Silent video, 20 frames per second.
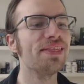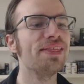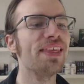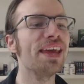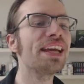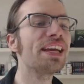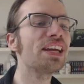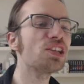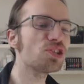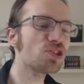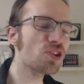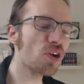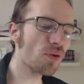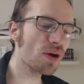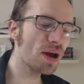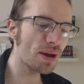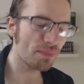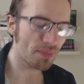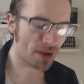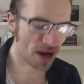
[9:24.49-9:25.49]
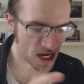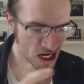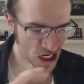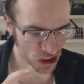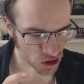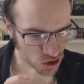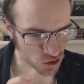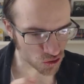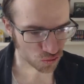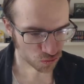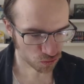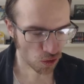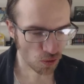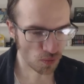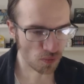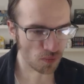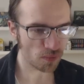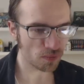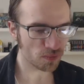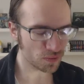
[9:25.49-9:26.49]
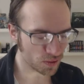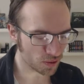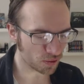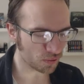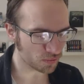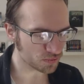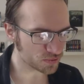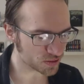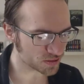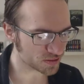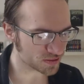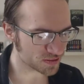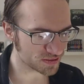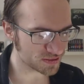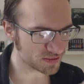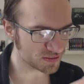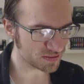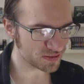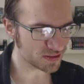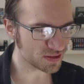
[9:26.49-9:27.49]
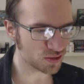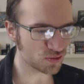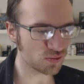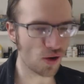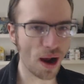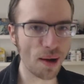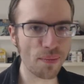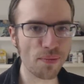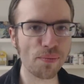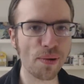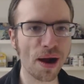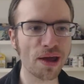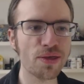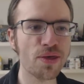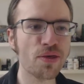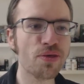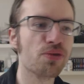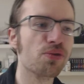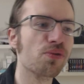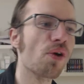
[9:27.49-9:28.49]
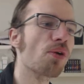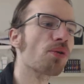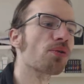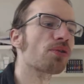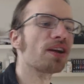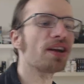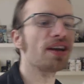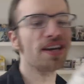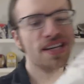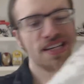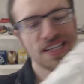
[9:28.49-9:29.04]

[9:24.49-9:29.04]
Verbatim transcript: they can show him grow, you know, just grab her by the throat,